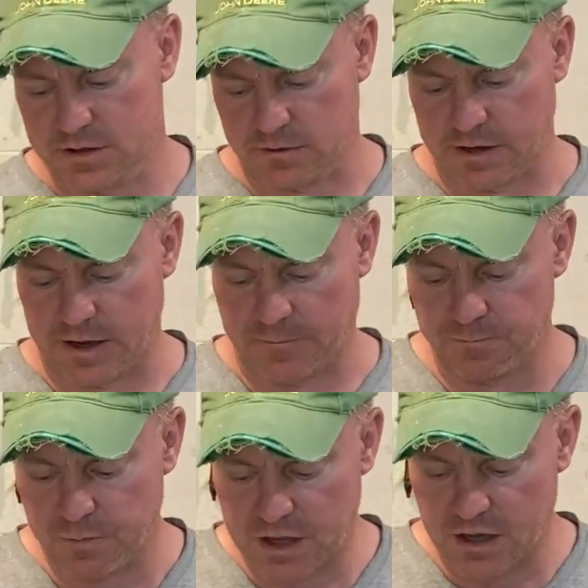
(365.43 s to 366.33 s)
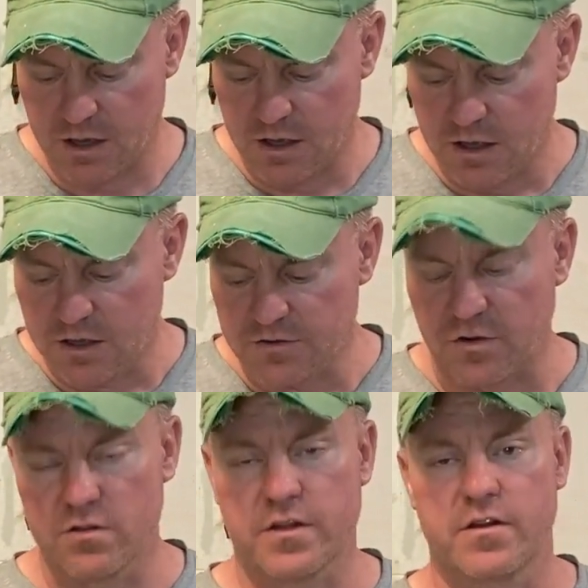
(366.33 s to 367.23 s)
Okay,
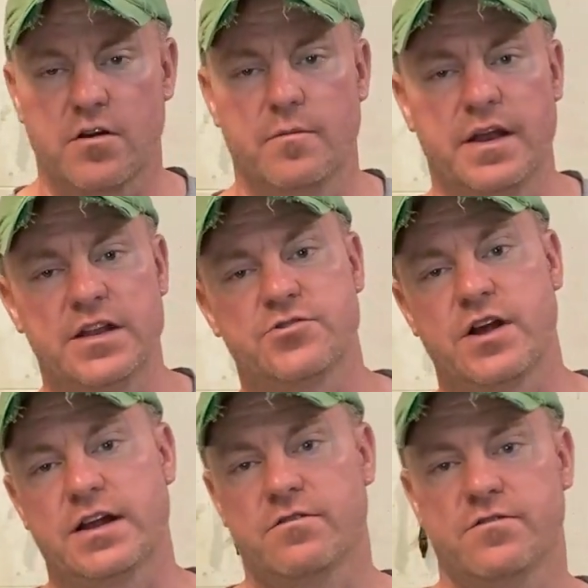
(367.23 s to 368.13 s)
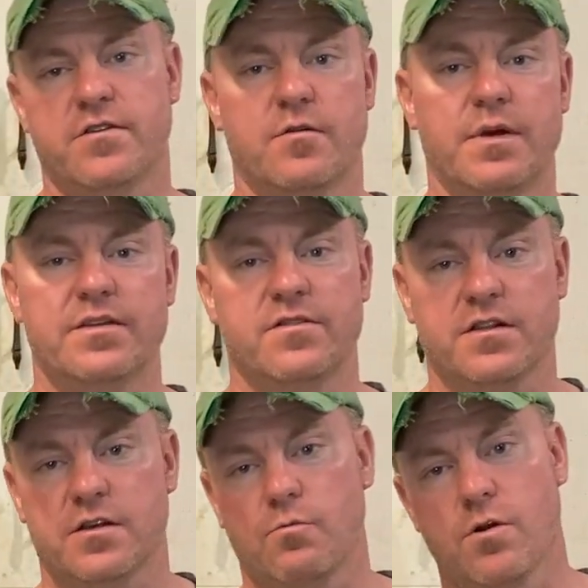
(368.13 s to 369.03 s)
certainly there are many tractors that are
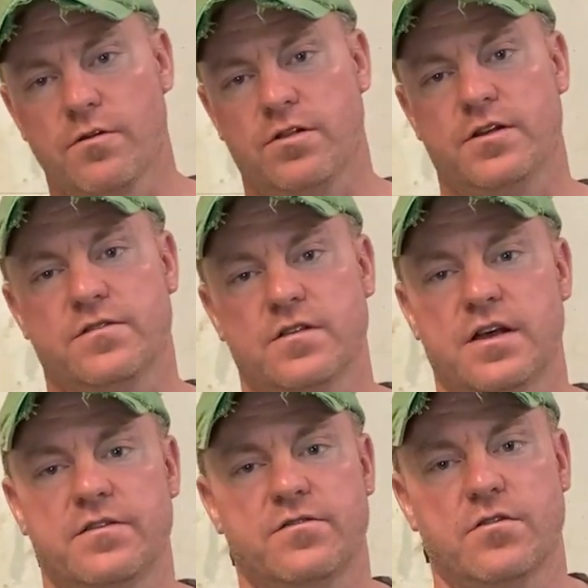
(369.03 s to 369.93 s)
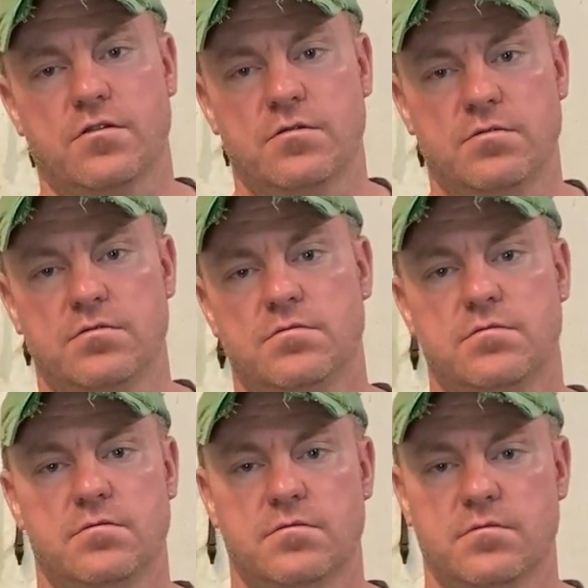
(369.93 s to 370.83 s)
basically worthless unless they're
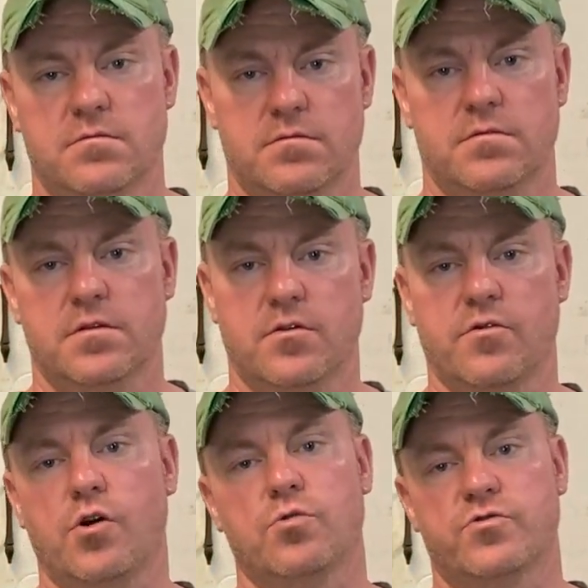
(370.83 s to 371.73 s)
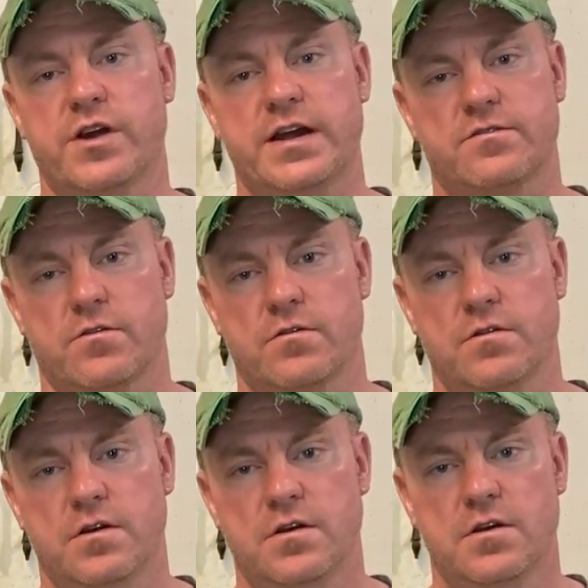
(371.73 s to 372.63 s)
the whole tractor.
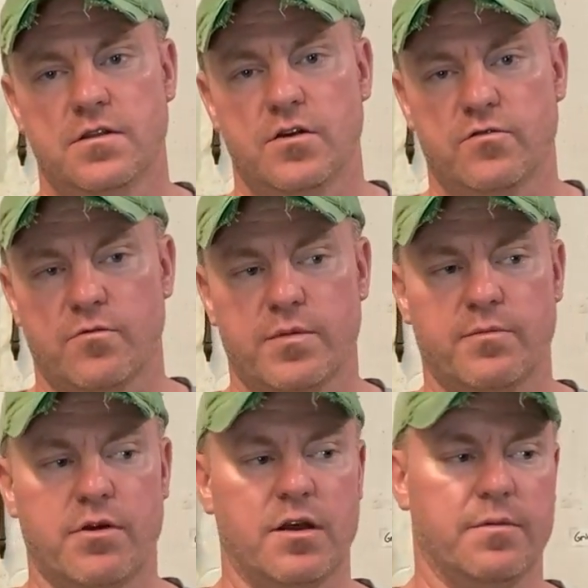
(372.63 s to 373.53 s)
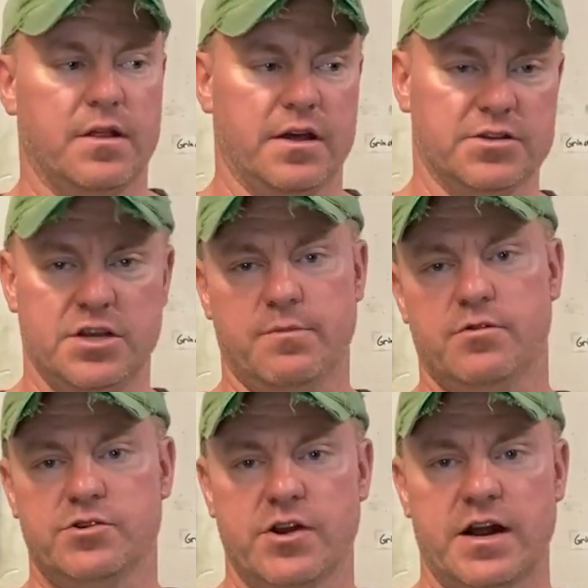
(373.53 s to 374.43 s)
Those would probably be like
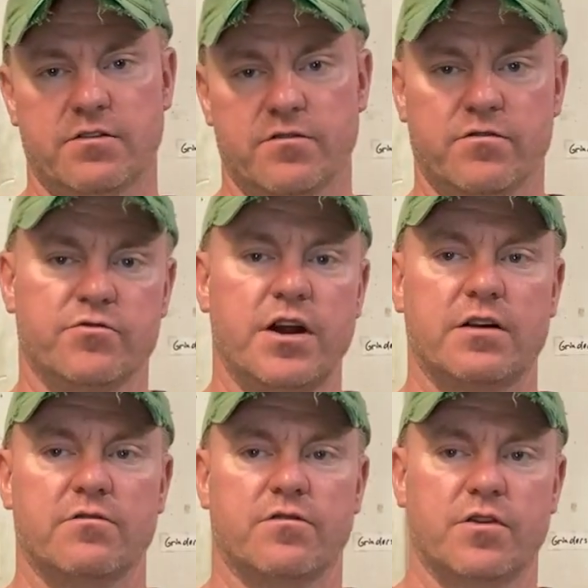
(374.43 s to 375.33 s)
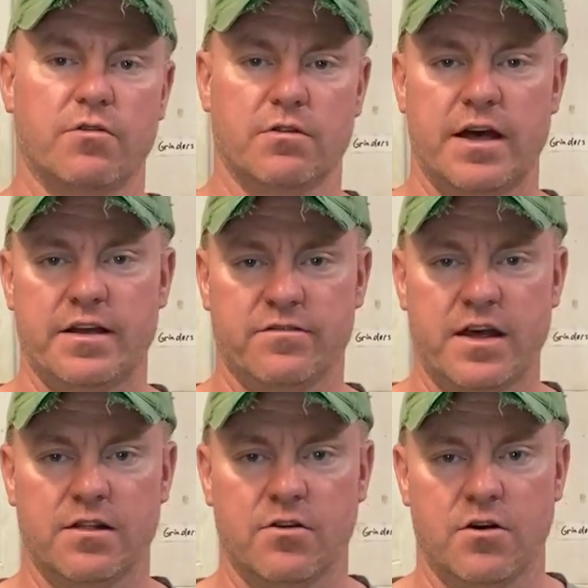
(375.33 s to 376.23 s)
cheaper tractors, or tractors that don't last
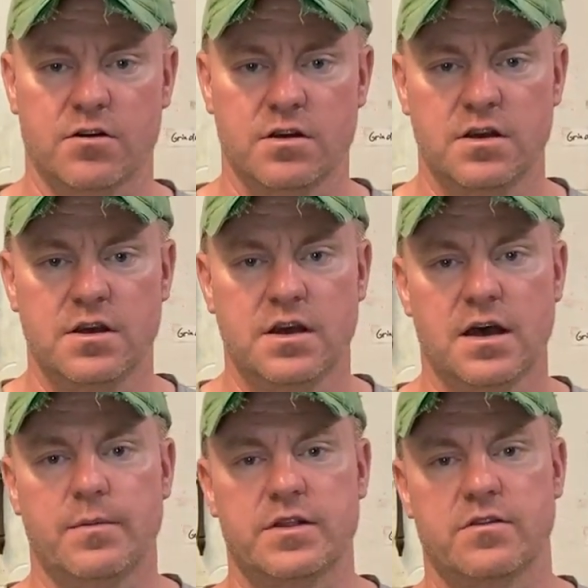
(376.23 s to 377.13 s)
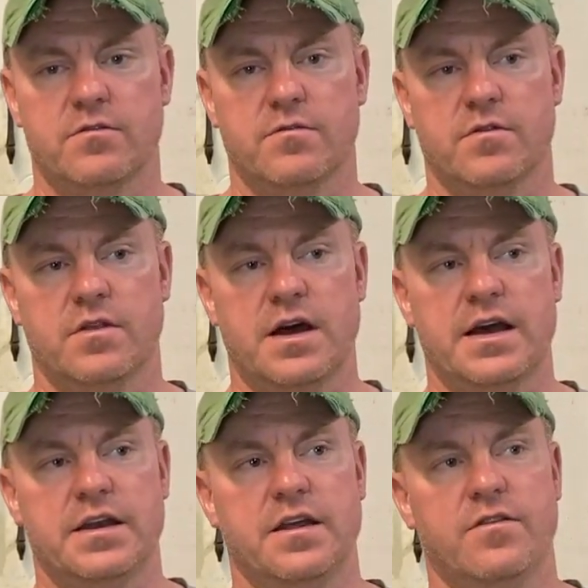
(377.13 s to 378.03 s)
that long. I mean, the
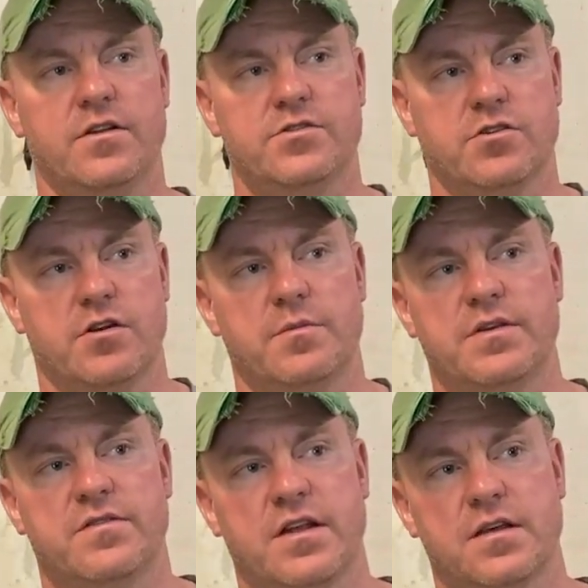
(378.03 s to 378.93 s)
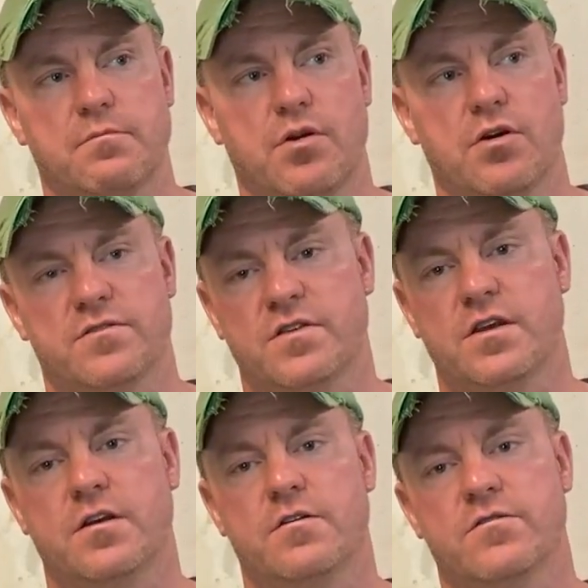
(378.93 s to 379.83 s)
idea that you're going to be selling parts
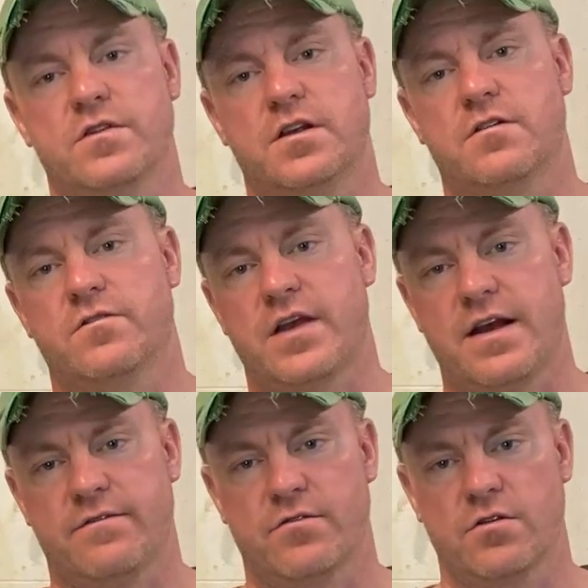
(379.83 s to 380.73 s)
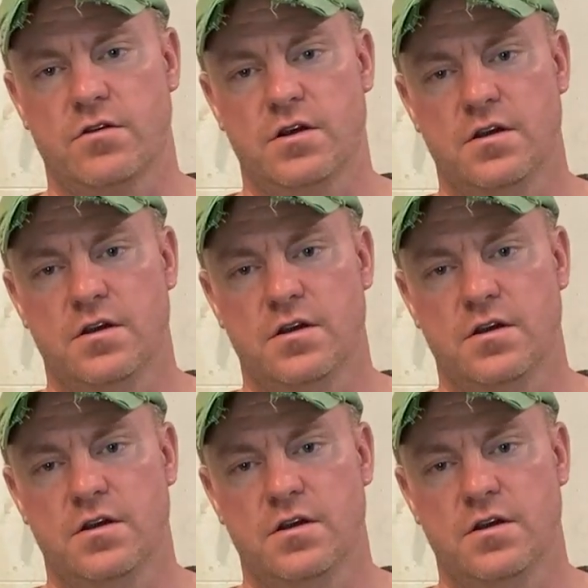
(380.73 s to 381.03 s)
years and years after